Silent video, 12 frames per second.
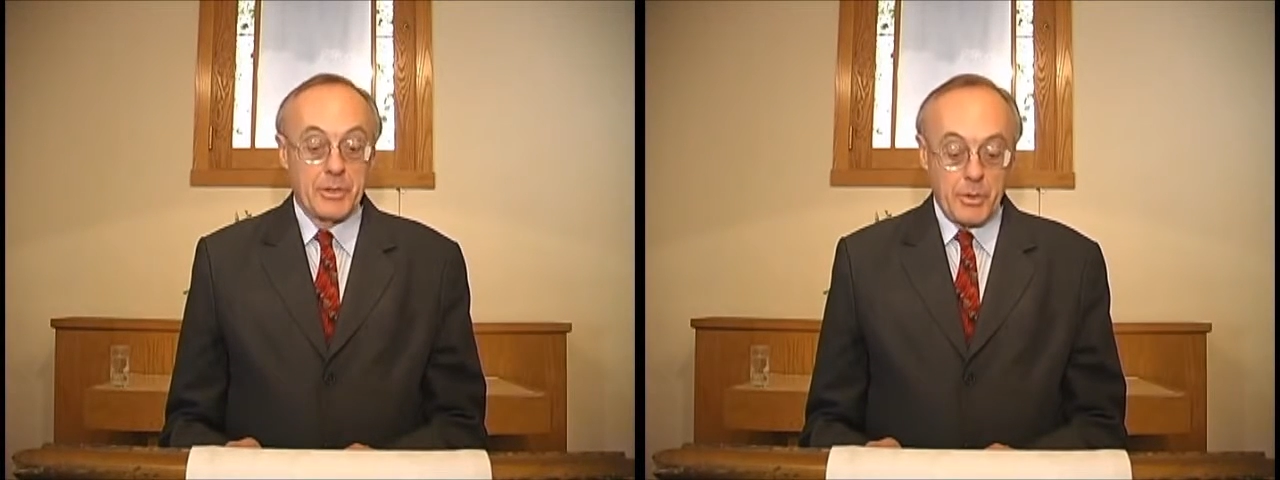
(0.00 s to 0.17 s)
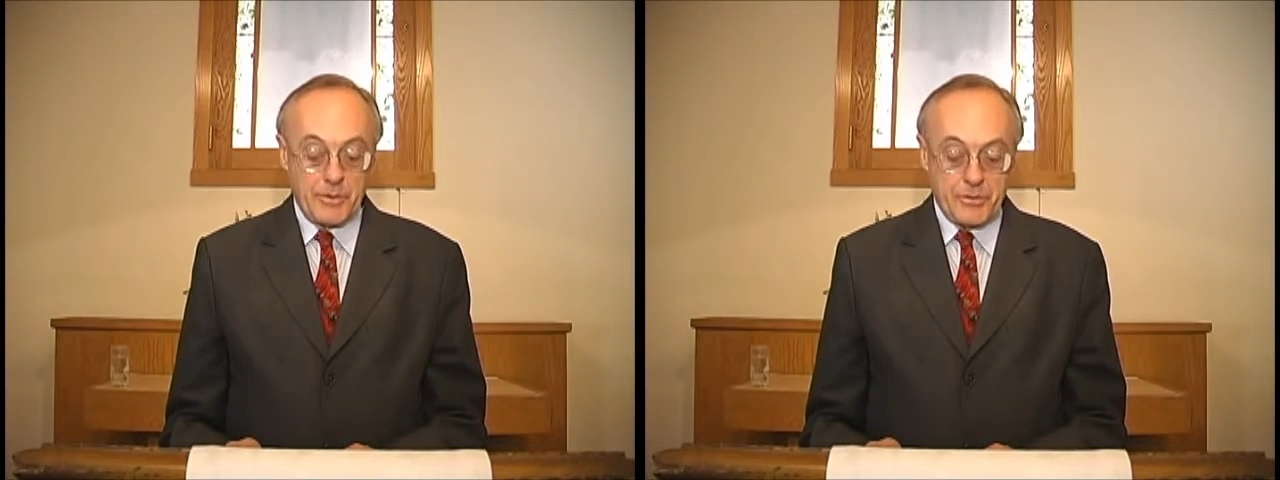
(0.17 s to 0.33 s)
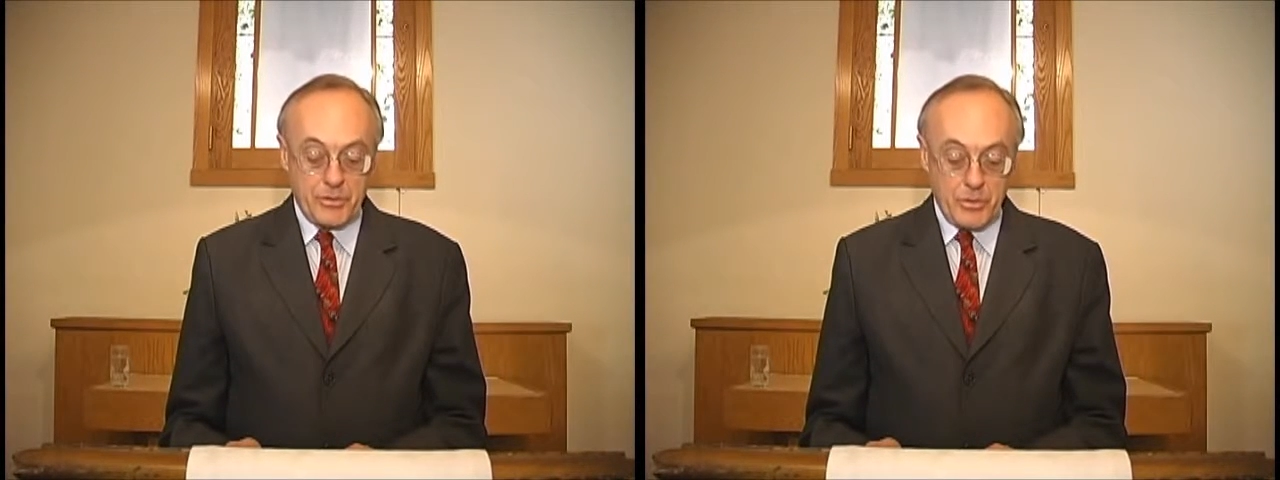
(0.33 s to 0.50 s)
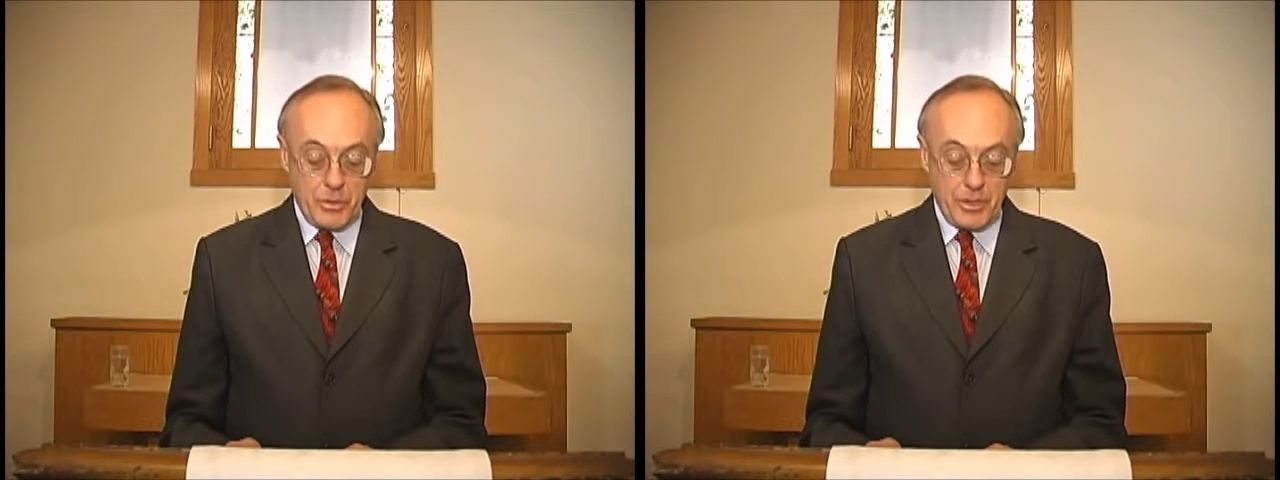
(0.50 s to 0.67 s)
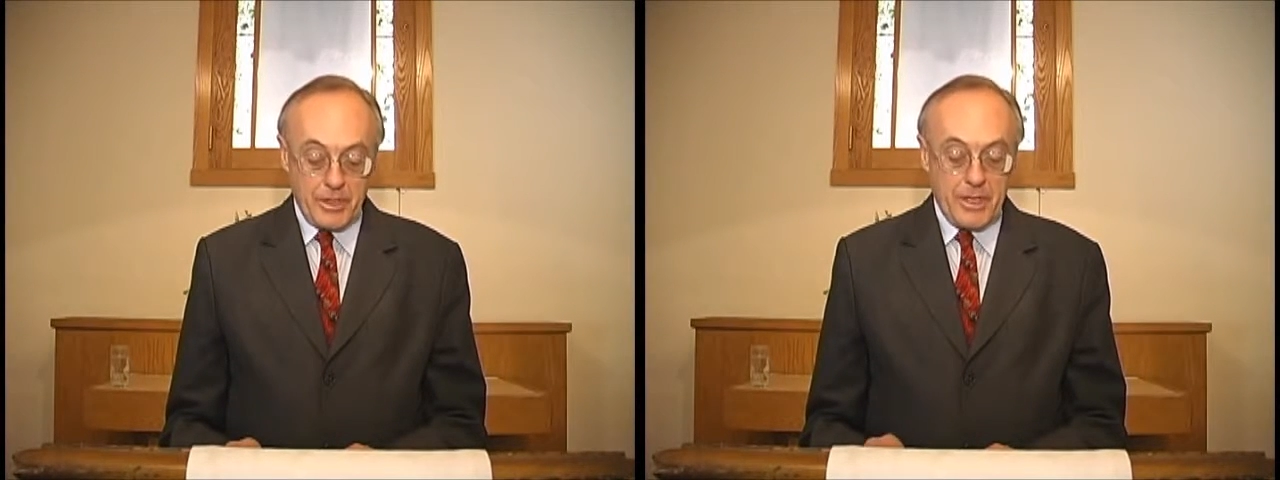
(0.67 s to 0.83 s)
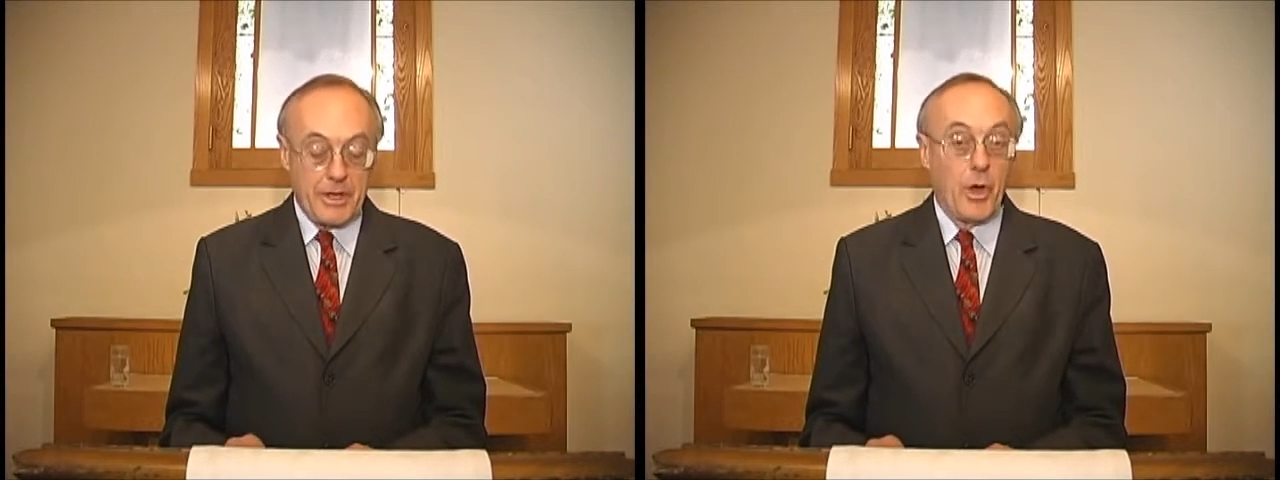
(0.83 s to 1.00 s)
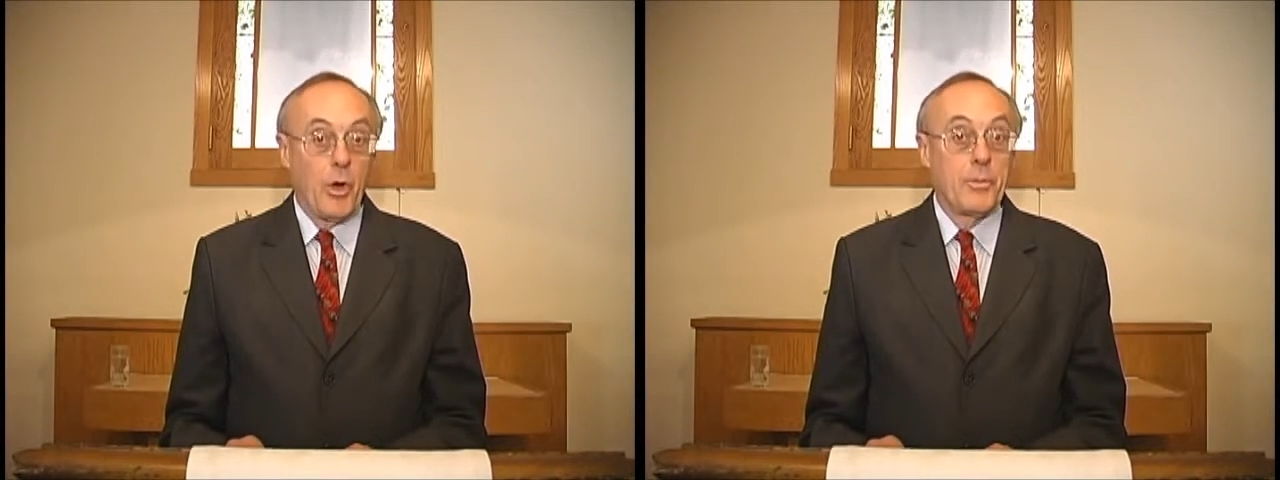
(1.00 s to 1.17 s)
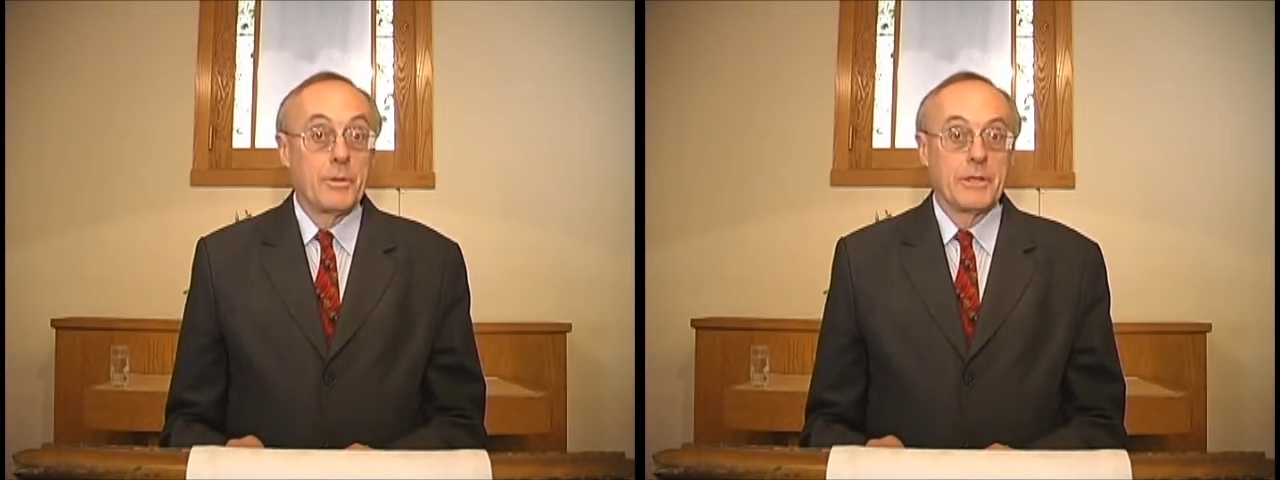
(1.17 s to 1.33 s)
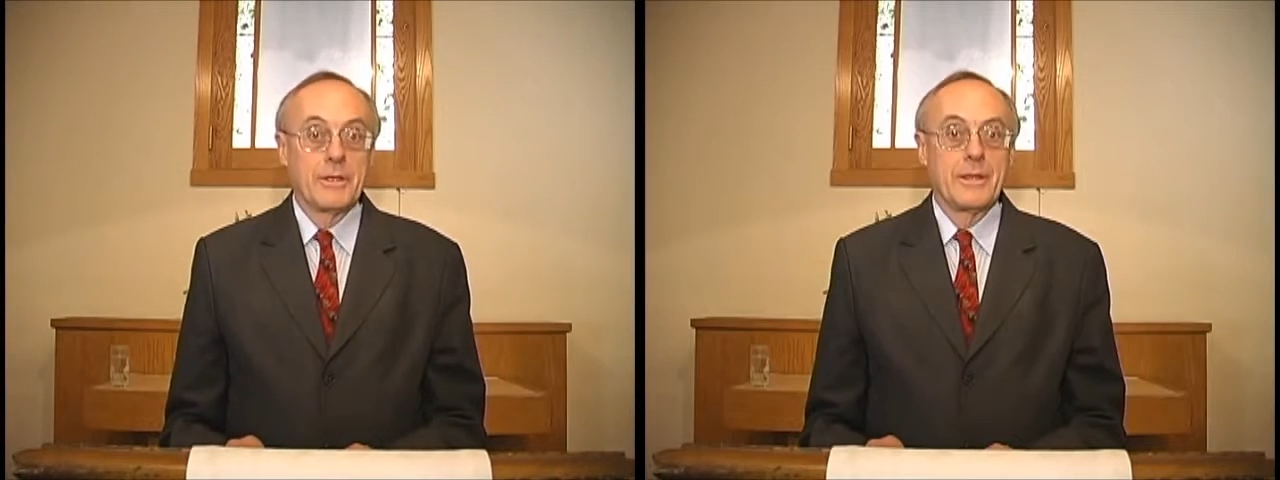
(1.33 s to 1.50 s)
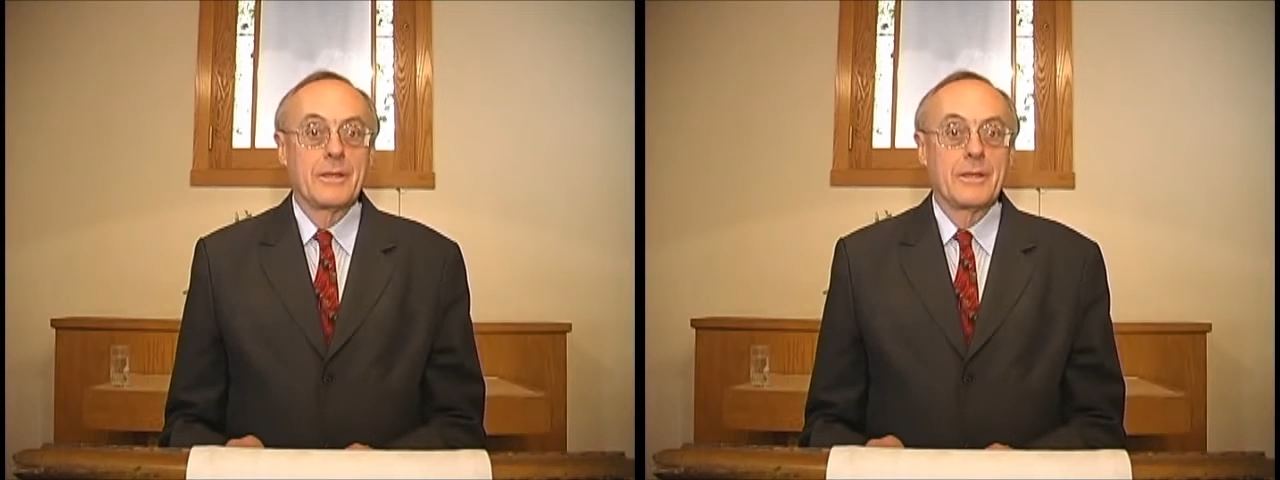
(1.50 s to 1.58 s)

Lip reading: you have truly and openly